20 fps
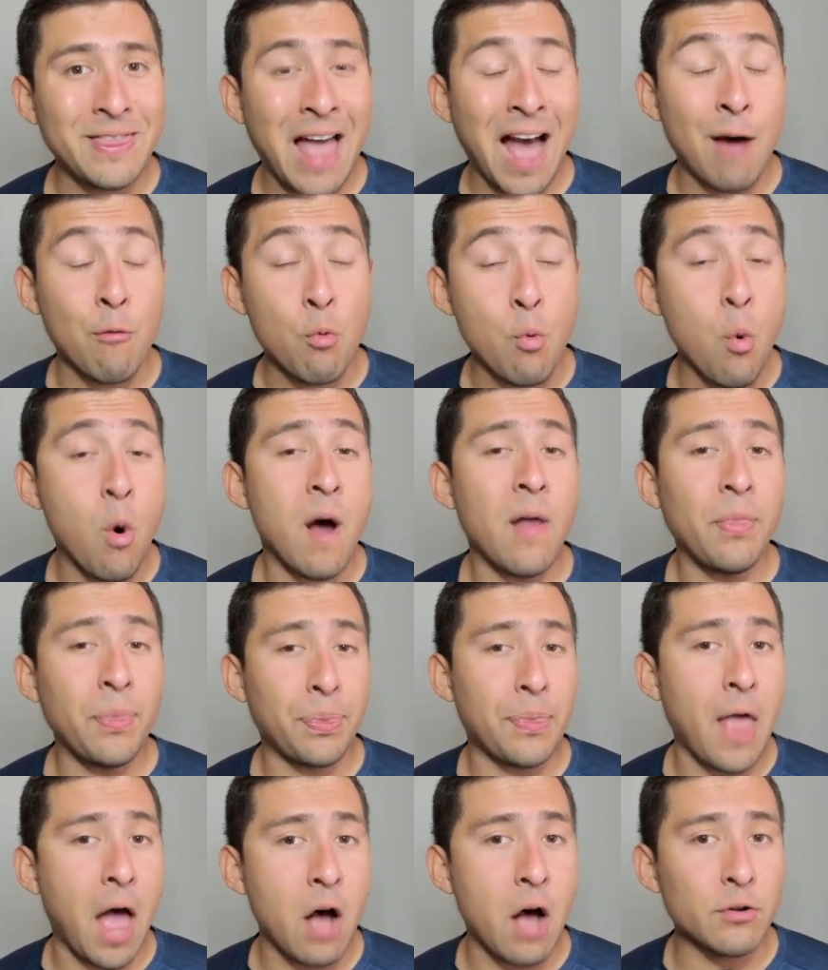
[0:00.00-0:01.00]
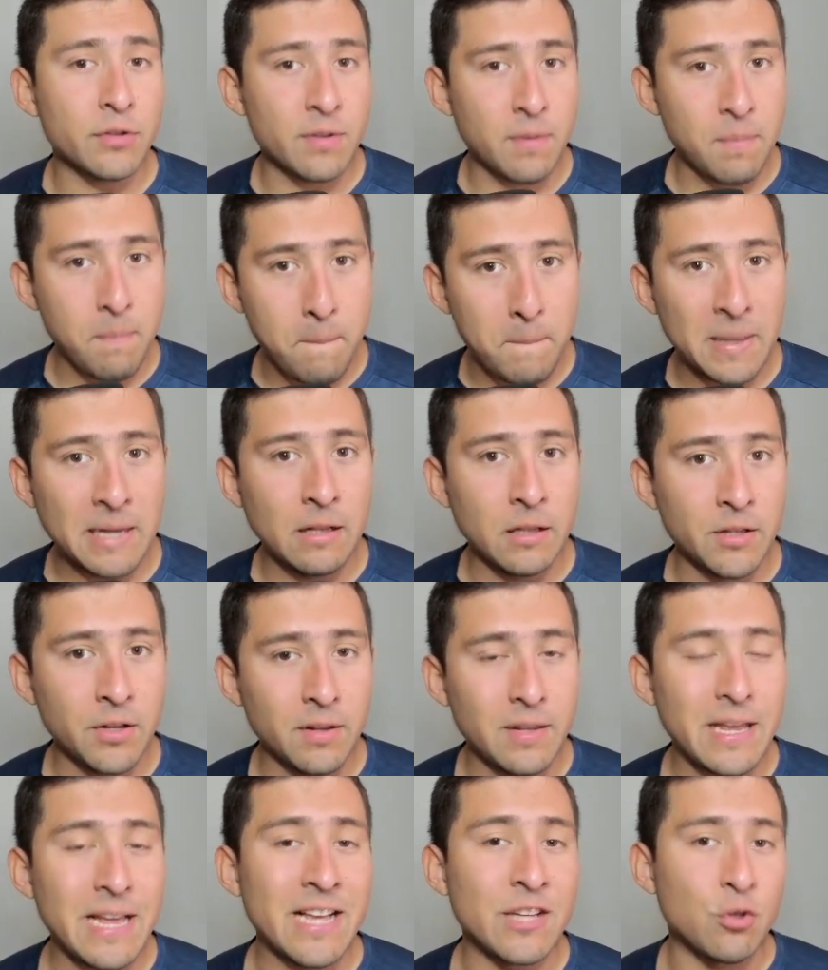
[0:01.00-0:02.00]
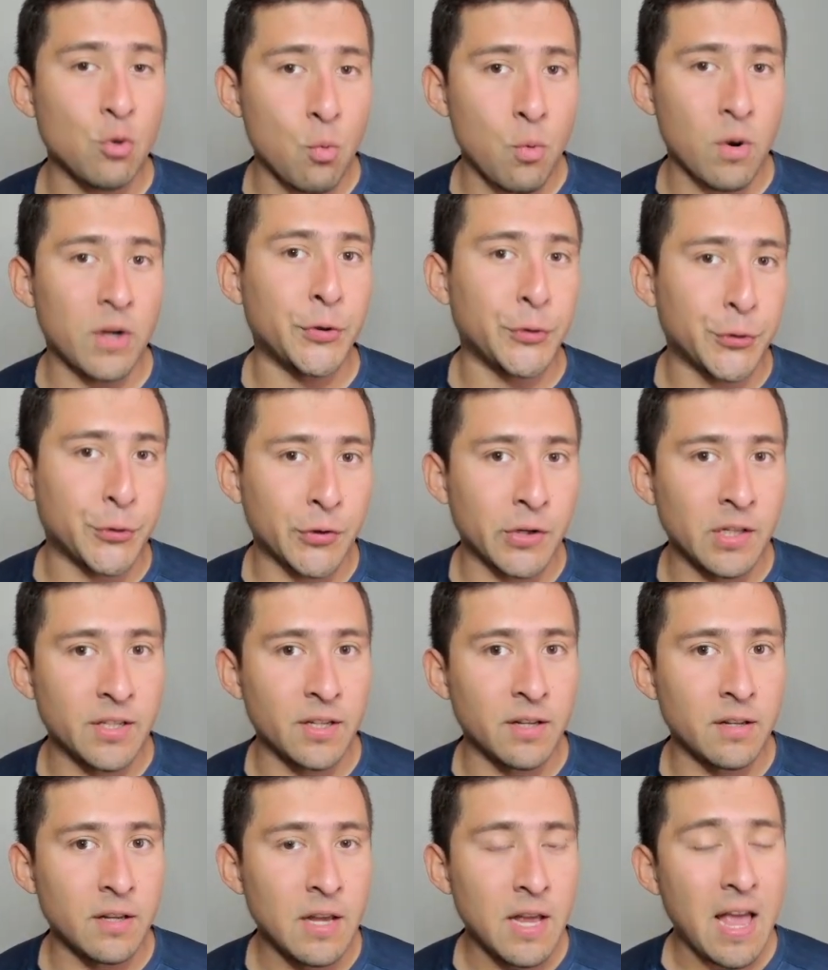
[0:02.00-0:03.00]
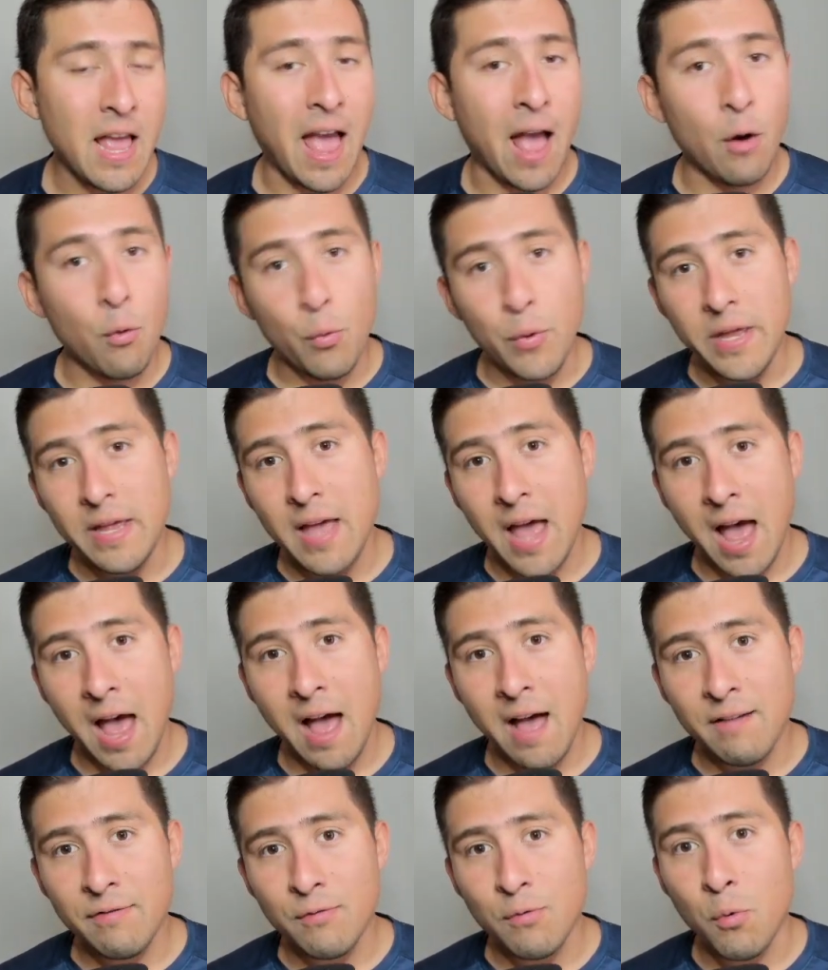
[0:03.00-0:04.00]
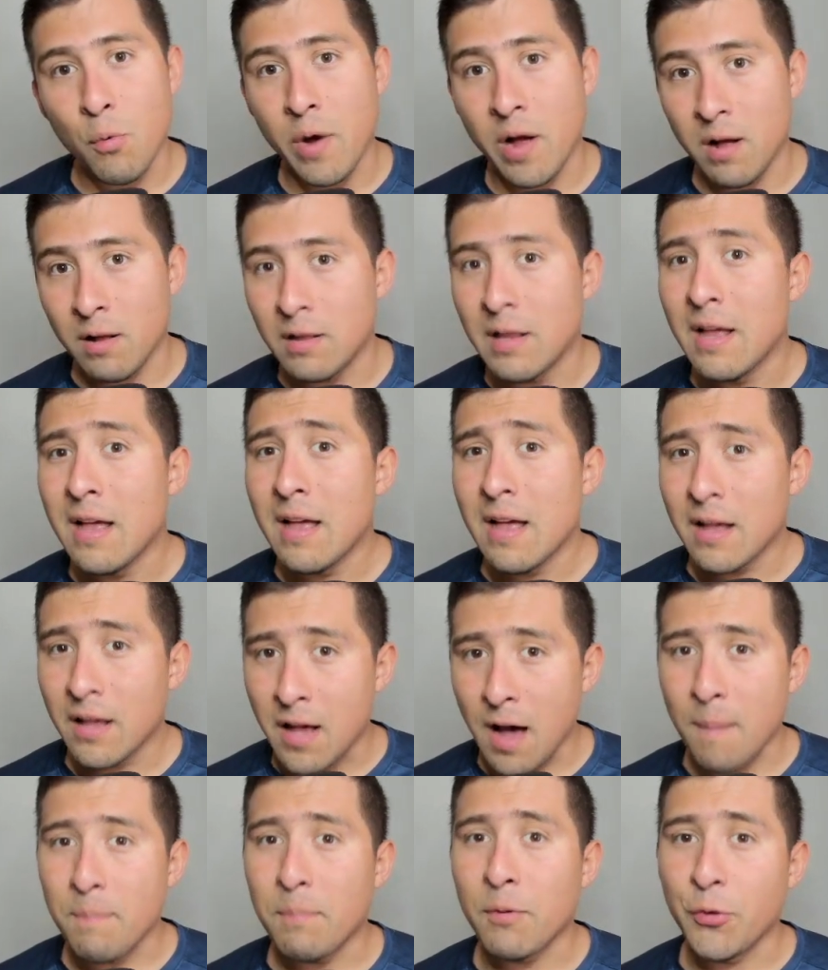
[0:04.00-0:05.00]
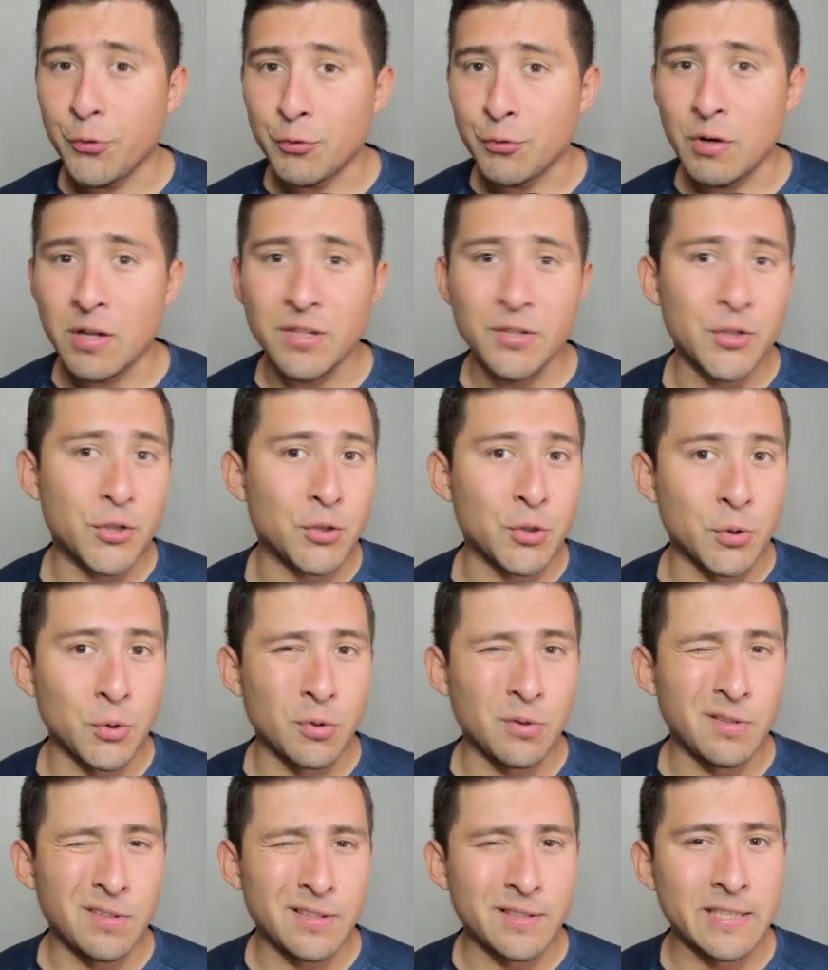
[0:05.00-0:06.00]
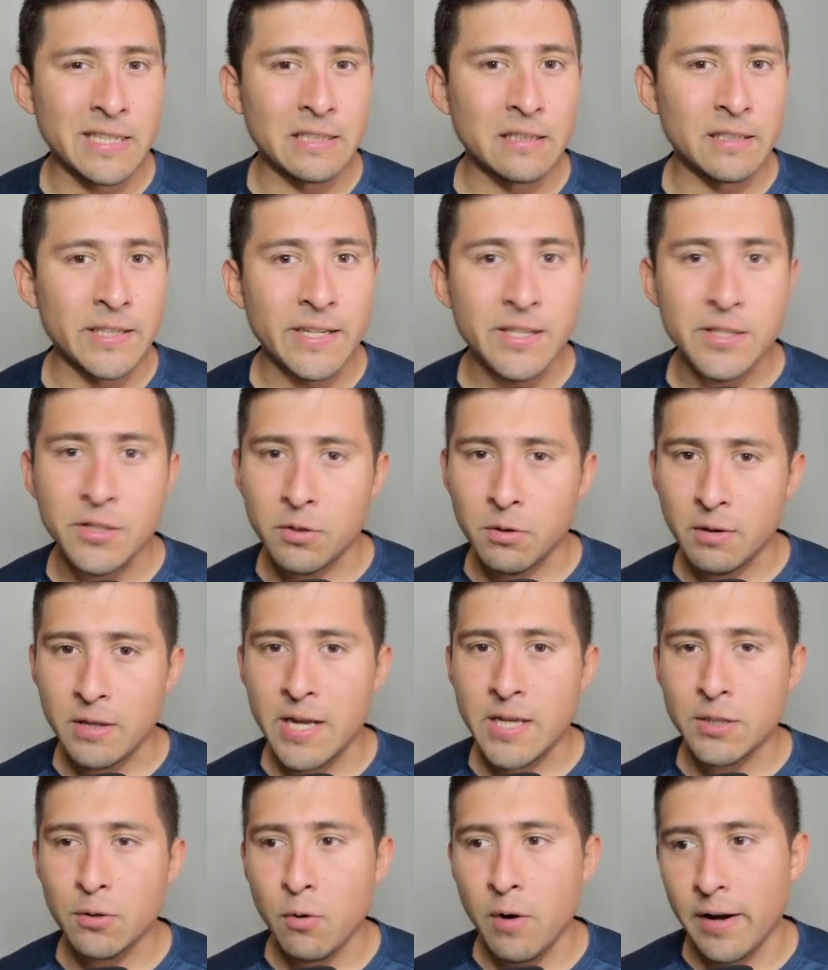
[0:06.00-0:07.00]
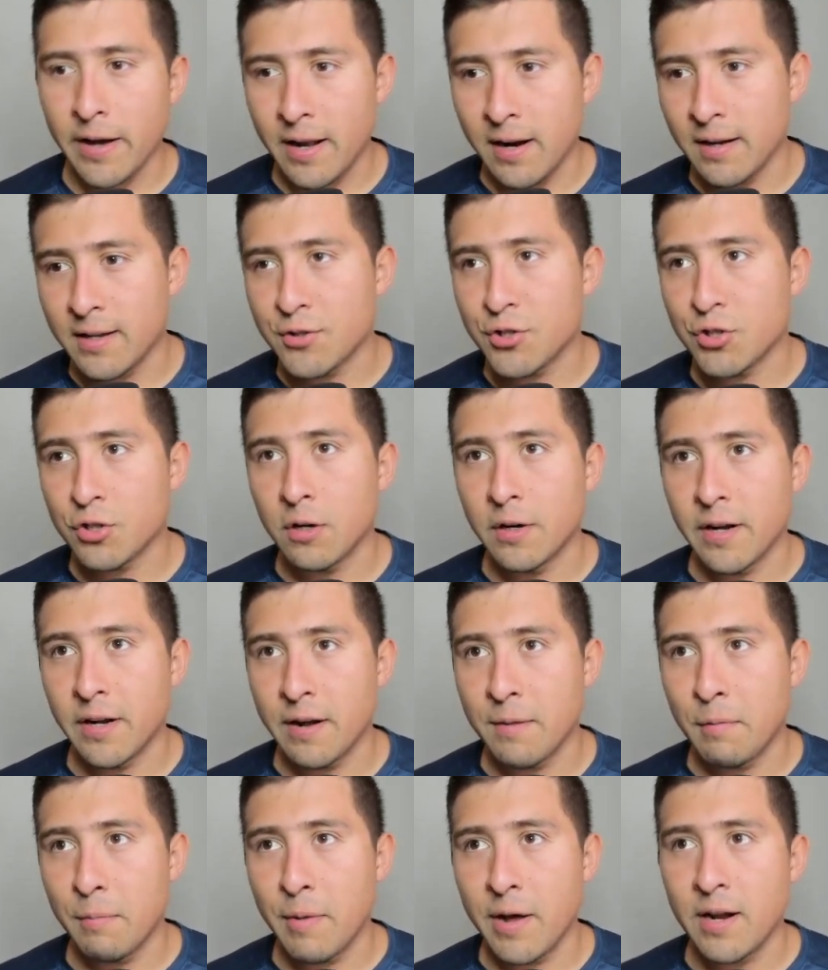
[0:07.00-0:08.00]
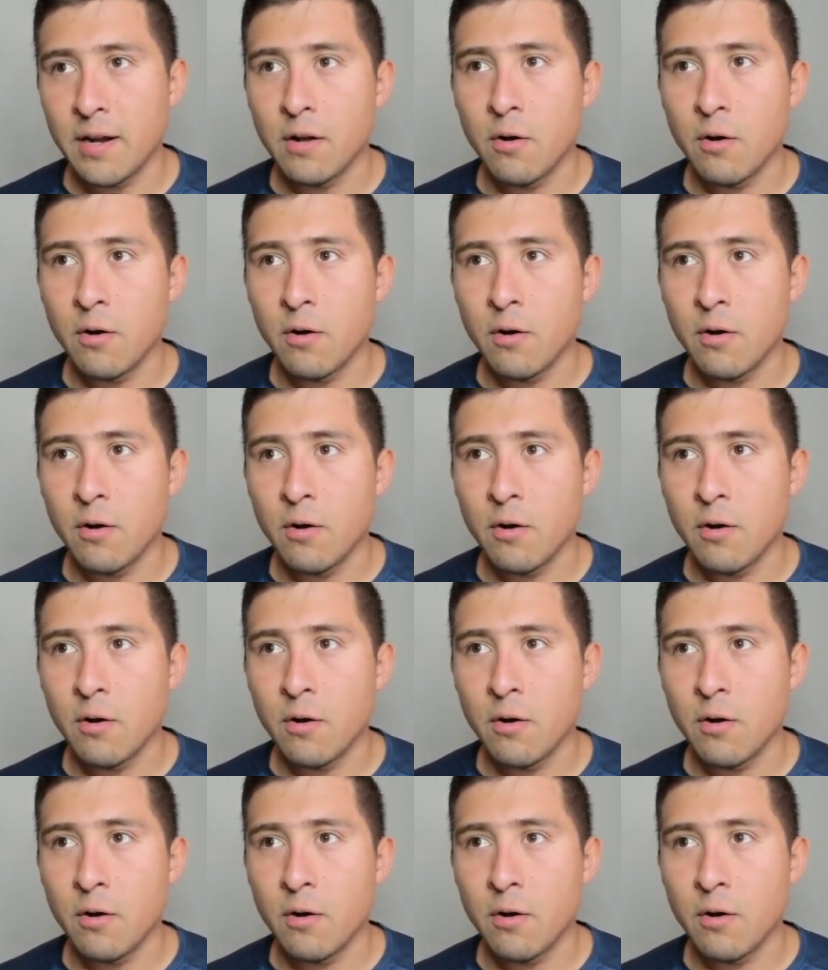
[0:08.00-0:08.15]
At 1,000 billion is 1 trillion. And we have, well, couple trillions to delete. So let's go ahead and get started, everybody.